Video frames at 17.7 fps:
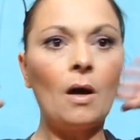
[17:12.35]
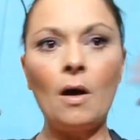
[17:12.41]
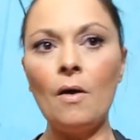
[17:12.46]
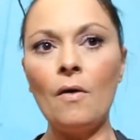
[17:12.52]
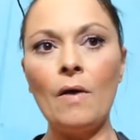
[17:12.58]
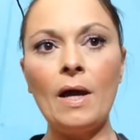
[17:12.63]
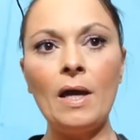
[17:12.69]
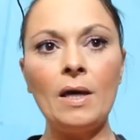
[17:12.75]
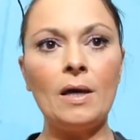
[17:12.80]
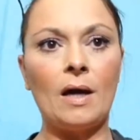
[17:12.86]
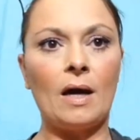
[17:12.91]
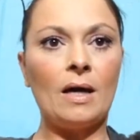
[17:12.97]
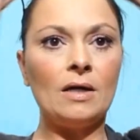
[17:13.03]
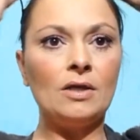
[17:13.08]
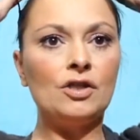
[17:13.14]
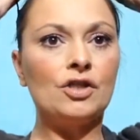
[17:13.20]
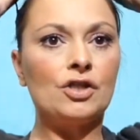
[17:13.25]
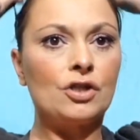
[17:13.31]
All right,
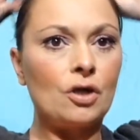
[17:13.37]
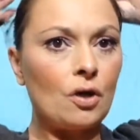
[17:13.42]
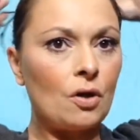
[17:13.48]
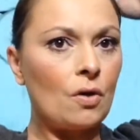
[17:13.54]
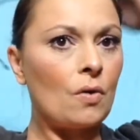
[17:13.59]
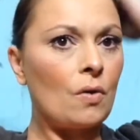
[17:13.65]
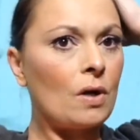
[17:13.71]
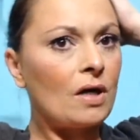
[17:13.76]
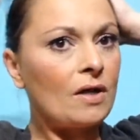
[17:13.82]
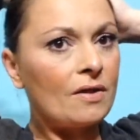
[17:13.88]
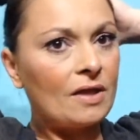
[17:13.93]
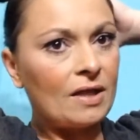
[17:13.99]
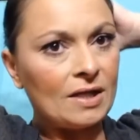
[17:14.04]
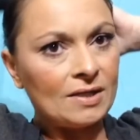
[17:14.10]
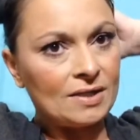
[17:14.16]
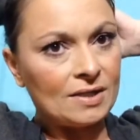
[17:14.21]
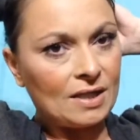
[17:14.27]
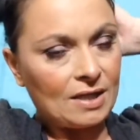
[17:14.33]
guys, so
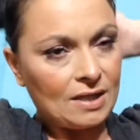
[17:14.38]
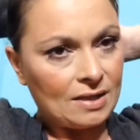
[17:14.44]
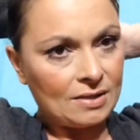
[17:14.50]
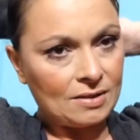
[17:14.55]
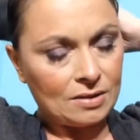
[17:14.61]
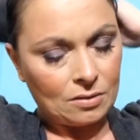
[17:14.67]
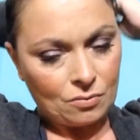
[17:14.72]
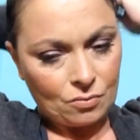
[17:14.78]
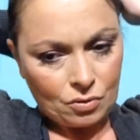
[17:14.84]
this is,